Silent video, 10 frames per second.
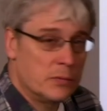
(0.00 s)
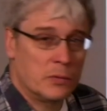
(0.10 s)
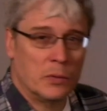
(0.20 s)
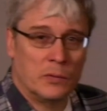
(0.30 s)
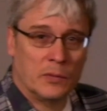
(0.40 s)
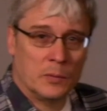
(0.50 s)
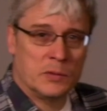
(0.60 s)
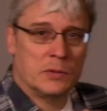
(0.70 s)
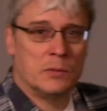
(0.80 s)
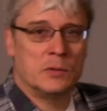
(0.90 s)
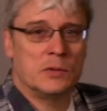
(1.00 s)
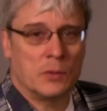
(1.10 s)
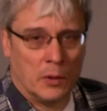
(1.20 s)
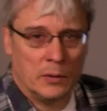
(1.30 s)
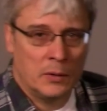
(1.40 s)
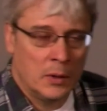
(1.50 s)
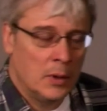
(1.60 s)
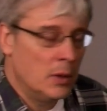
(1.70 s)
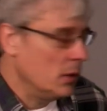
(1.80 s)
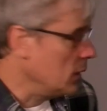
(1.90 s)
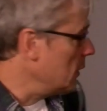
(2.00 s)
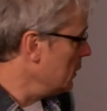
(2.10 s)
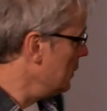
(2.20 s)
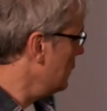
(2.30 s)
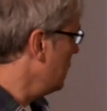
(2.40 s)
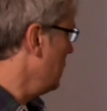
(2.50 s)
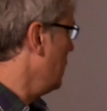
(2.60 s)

Of course, some students start uh, in, in,